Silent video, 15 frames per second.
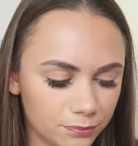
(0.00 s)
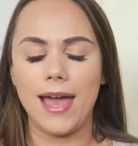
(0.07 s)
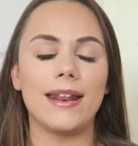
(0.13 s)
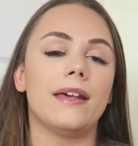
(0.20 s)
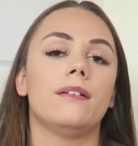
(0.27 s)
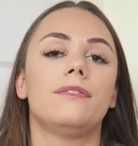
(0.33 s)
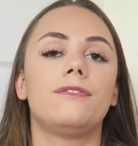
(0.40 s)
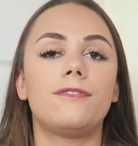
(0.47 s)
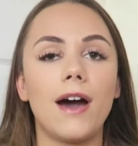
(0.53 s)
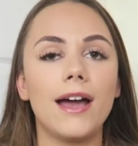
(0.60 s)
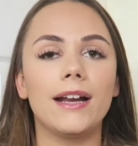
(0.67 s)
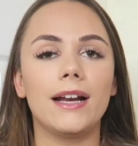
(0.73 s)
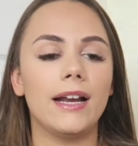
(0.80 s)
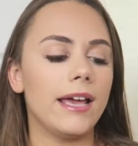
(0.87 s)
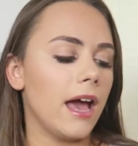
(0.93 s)
And then
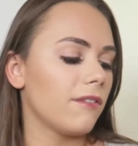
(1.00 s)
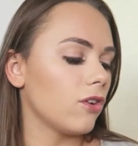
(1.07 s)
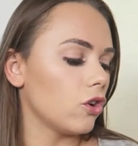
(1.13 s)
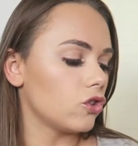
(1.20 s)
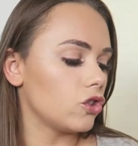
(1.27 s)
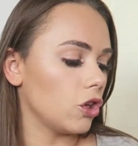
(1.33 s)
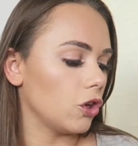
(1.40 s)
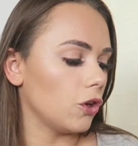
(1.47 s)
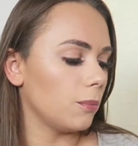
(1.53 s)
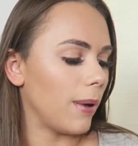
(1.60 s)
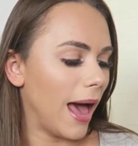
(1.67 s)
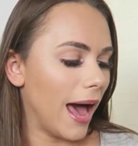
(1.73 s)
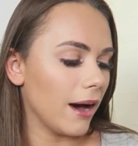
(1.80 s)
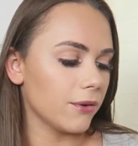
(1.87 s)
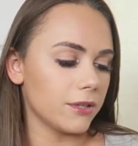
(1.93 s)
finally, I've got 2
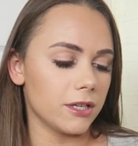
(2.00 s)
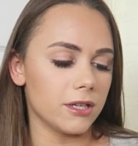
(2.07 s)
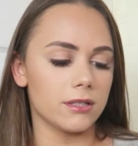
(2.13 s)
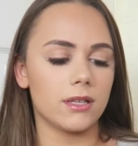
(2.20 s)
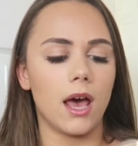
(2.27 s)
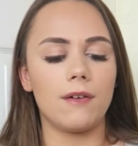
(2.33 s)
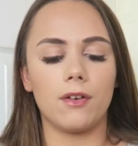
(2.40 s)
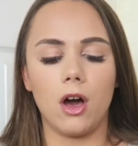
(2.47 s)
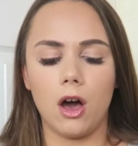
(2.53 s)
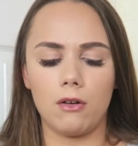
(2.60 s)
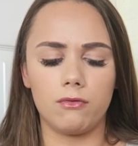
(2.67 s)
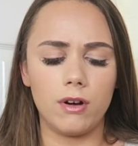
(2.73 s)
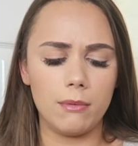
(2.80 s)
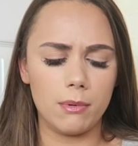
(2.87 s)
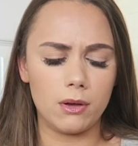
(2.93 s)
powders. I've got
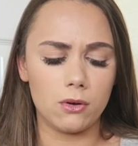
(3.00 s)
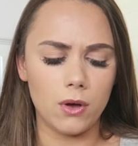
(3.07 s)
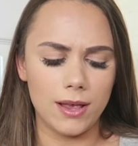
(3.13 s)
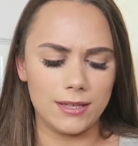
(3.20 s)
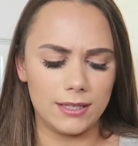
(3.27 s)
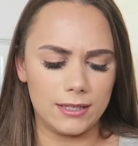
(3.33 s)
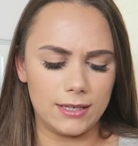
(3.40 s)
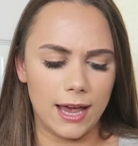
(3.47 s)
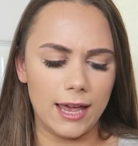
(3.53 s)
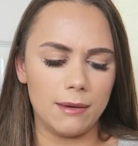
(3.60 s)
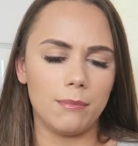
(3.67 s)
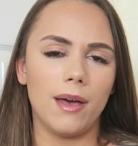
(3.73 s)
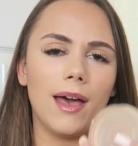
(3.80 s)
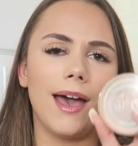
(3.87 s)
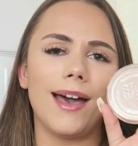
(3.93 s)
a Rimmel, a Stay
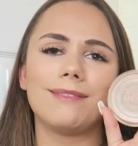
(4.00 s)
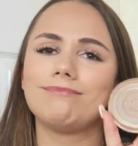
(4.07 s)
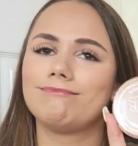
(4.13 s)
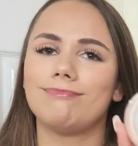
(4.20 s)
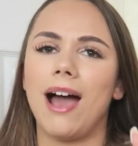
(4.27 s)
Matte.